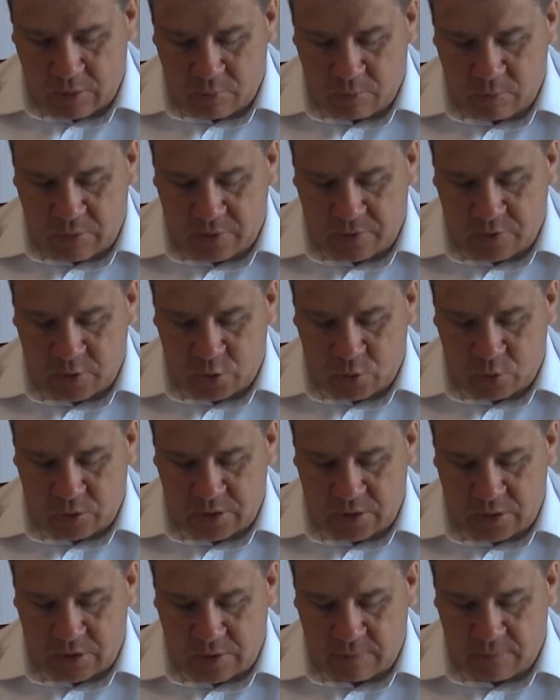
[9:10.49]
Matthew
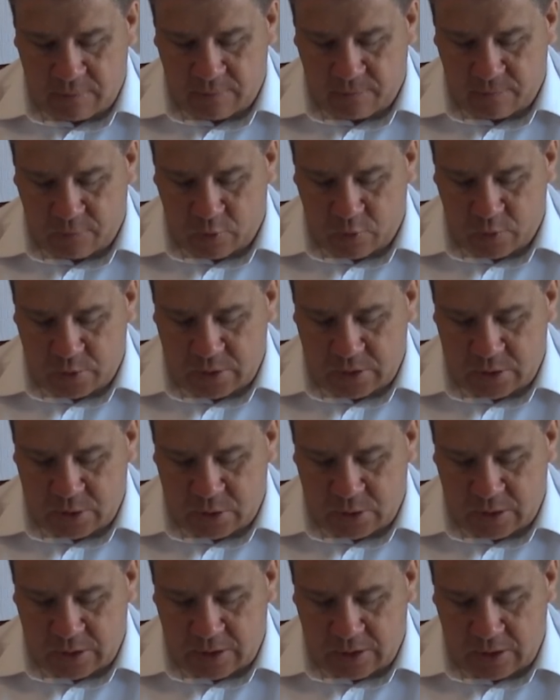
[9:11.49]
27:40, And
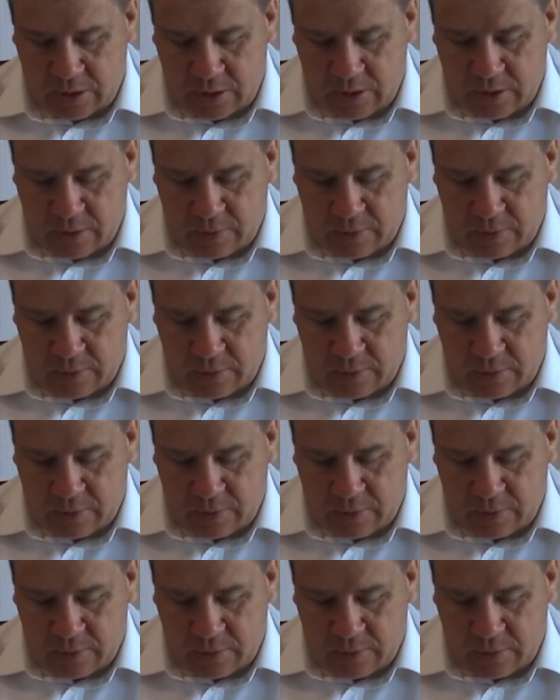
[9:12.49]
saying,